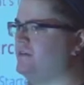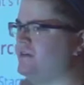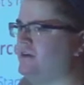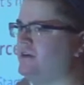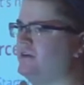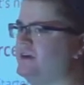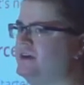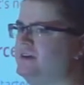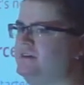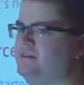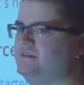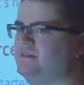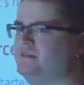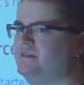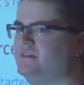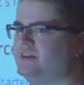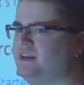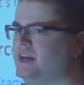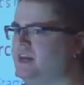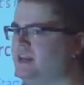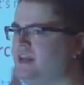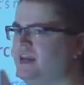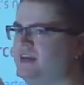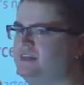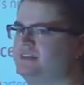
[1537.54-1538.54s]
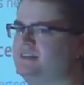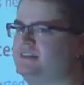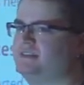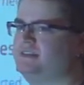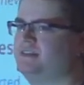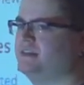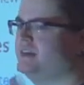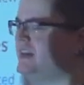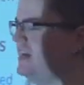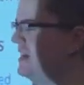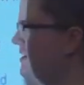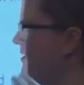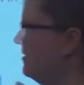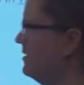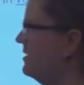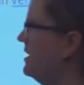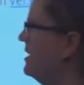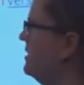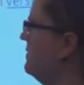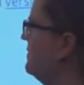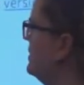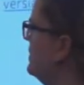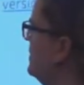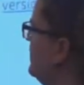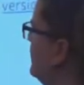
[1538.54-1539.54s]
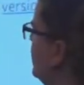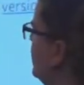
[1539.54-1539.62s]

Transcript: query it, can't access it, can't archive it.